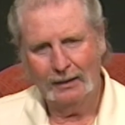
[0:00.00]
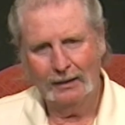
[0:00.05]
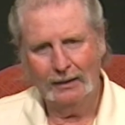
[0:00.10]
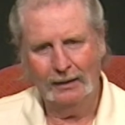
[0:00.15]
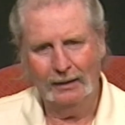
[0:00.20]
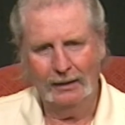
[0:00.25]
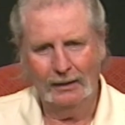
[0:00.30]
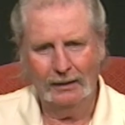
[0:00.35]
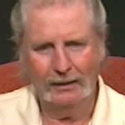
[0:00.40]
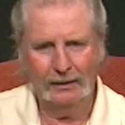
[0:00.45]

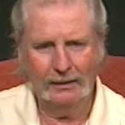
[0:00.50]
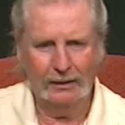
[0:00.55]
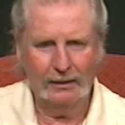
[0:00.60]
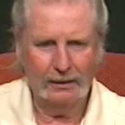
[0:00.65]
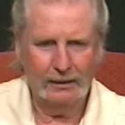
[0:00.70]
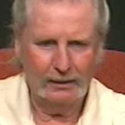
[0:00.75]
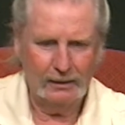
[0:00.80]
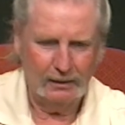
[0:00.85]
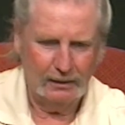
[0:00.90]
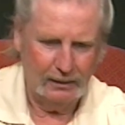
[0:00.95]
And
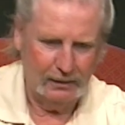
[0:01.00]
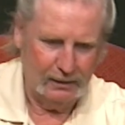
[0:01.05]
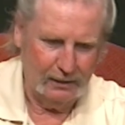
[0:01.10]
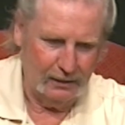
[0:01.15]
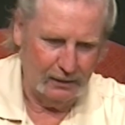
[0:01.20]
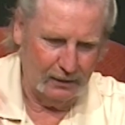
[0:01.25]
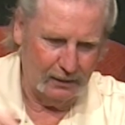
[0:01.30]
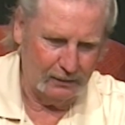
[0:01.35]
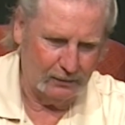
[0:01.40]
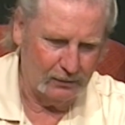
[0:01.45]

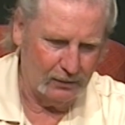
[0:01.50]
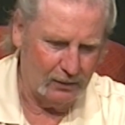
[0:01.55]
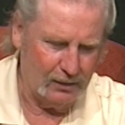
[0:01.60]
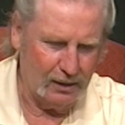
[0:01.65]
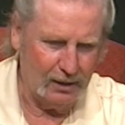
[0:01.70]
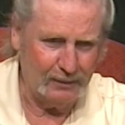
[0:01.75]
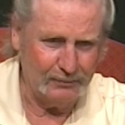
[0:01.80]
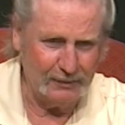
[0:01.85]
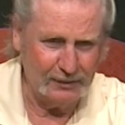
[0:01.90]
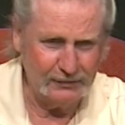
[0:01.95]
I call up.